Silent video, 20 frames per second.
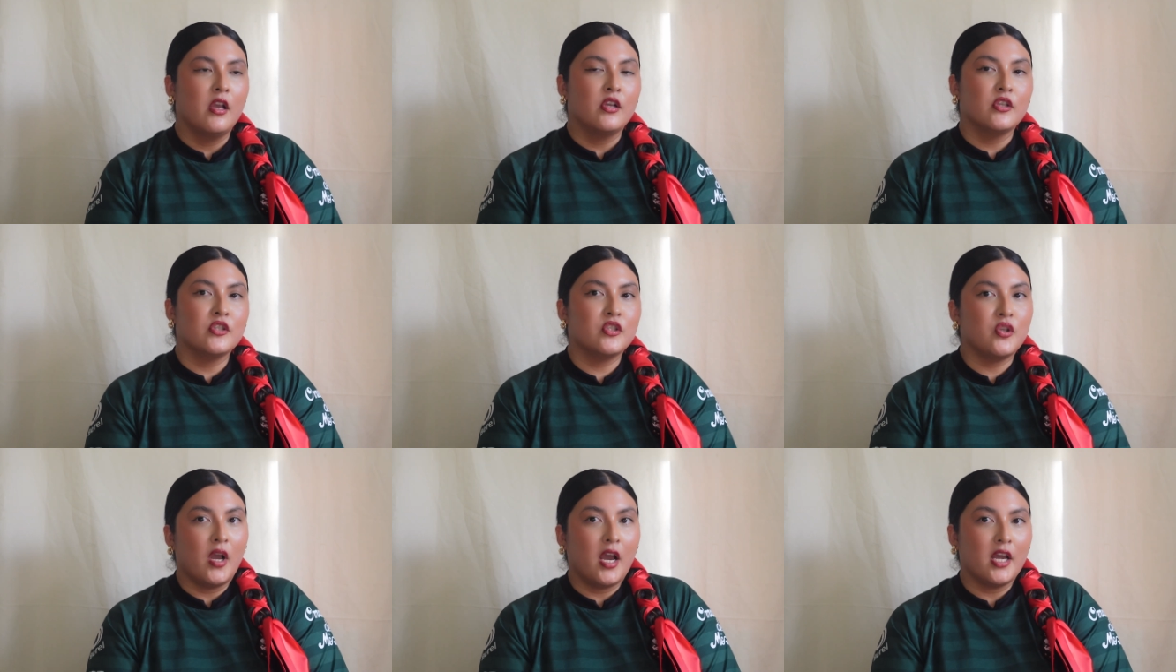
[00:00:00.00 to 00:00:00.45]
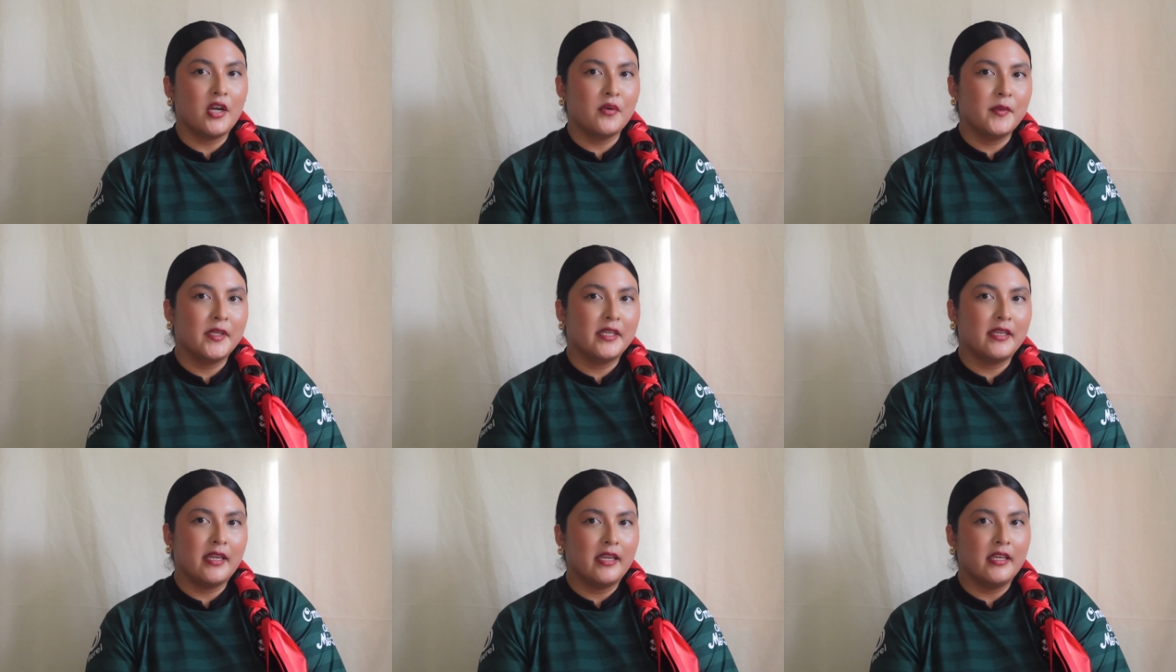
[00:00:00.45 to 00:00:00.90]
So how did
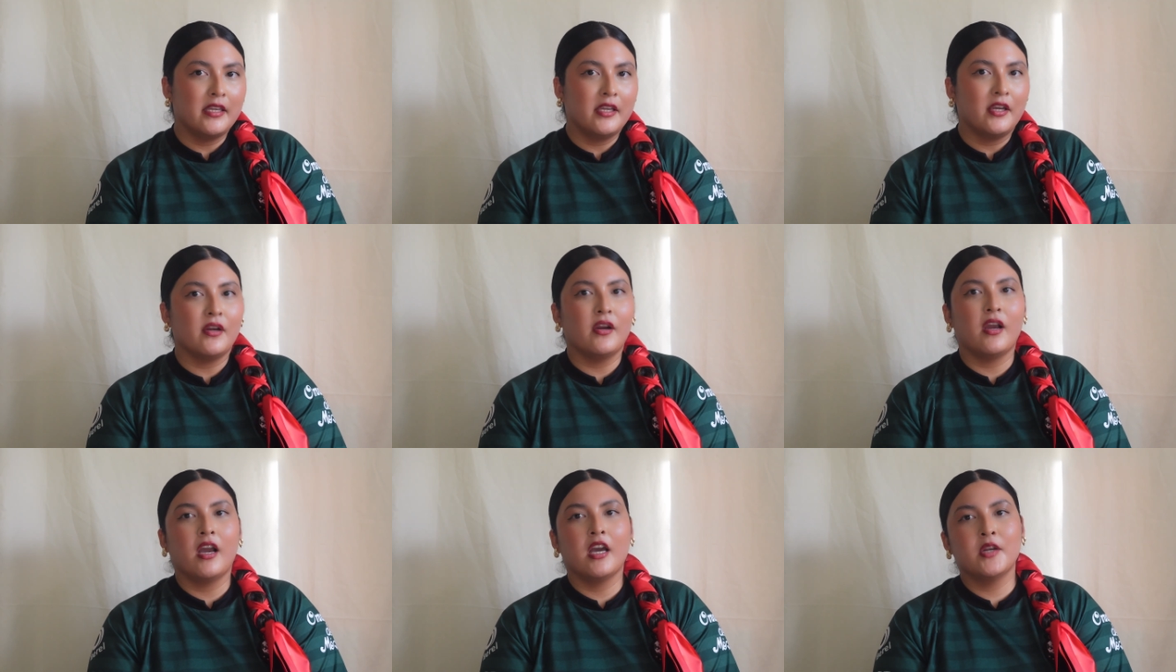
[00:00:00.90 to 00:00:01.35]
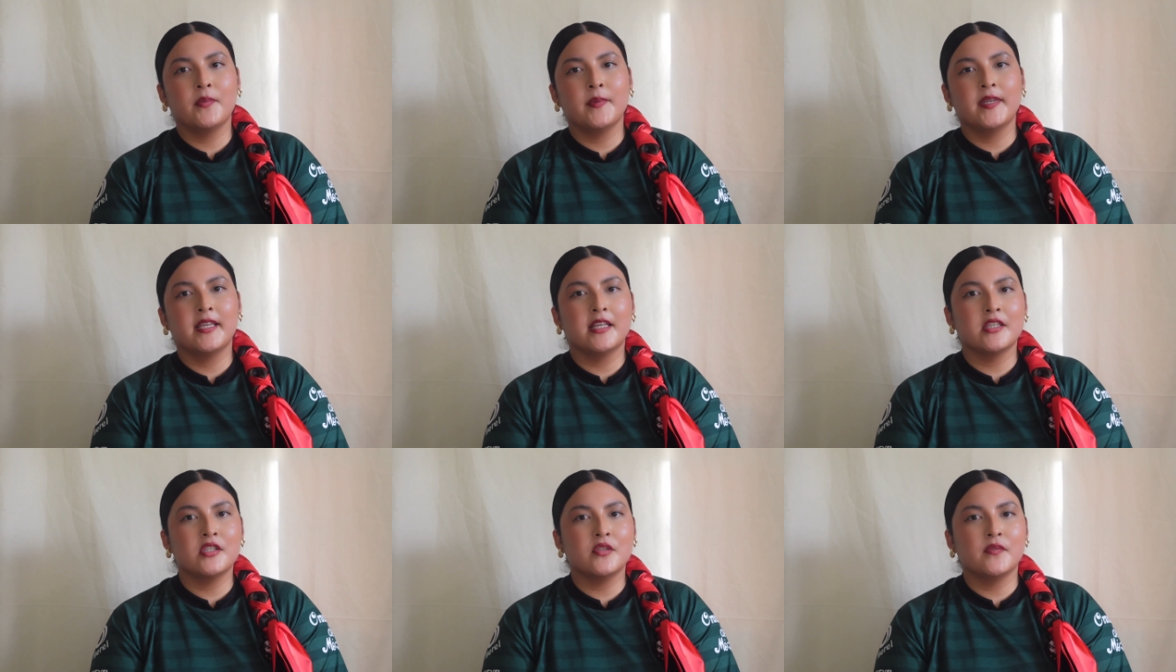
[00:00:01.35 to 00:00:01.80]
we get here? How did we
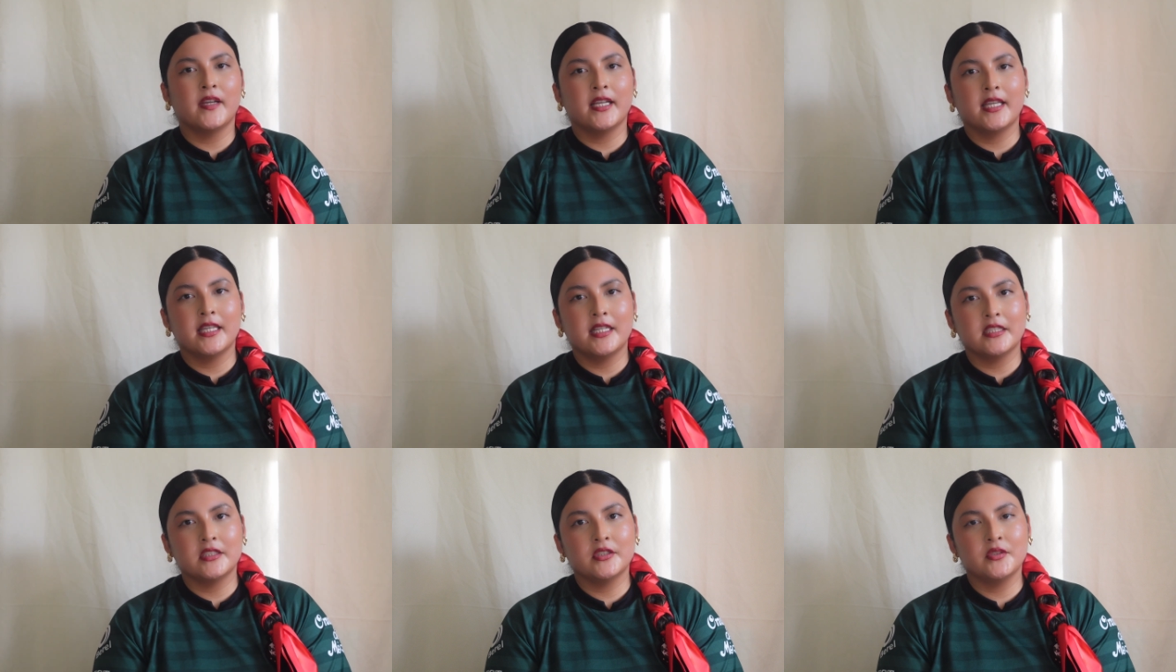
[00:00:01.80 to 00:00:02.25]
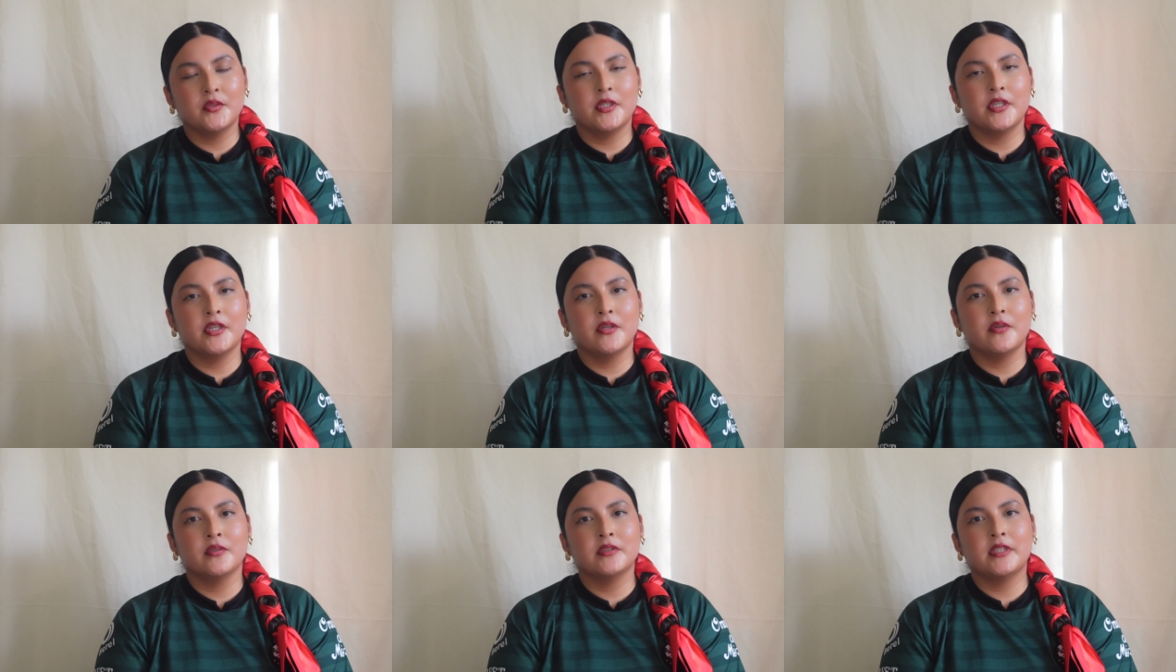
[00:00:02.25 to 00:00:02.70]
get to Vaquera
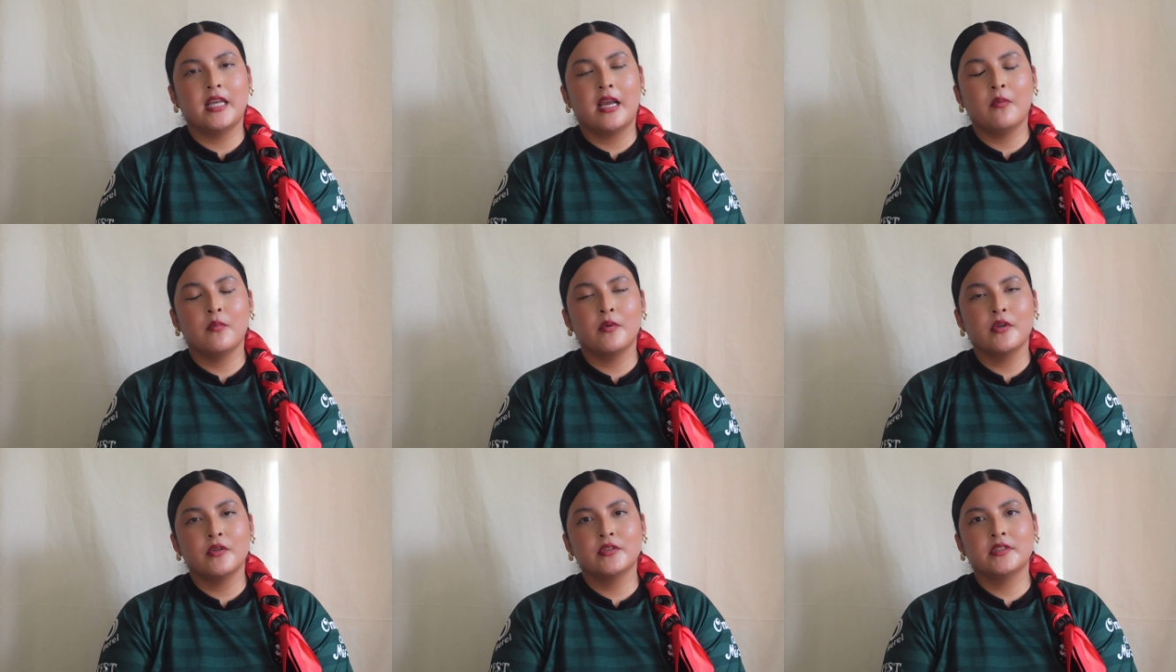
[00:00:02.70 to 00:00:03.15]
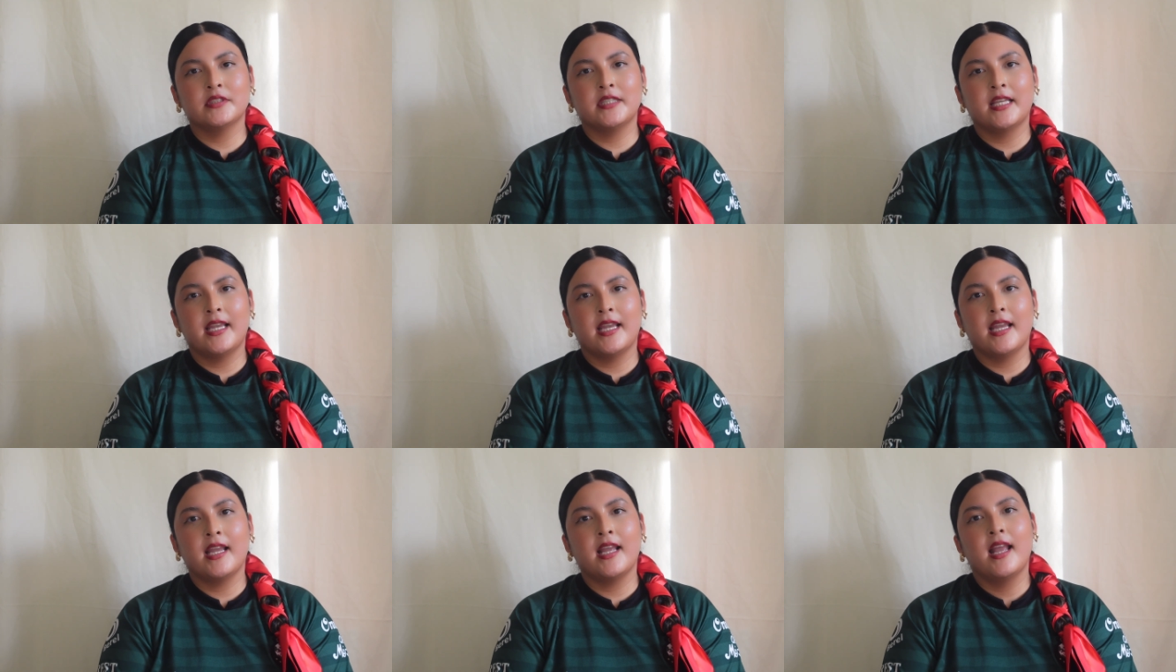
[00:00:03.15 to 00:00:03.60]
Studios? I will
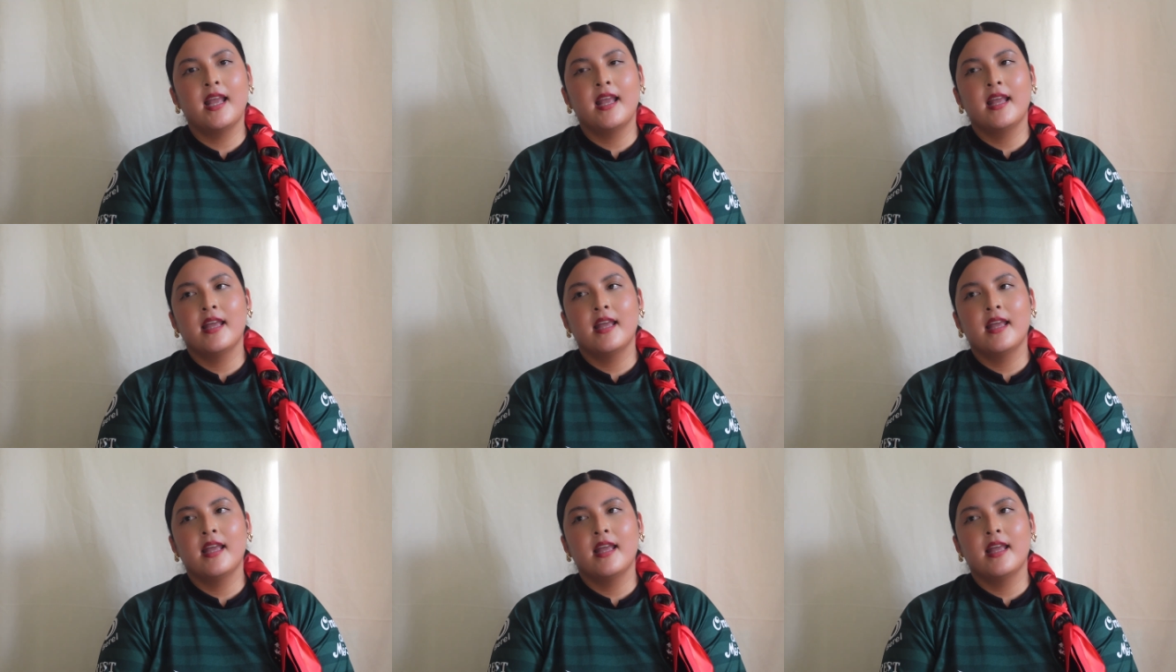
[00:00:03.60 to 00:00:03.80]
say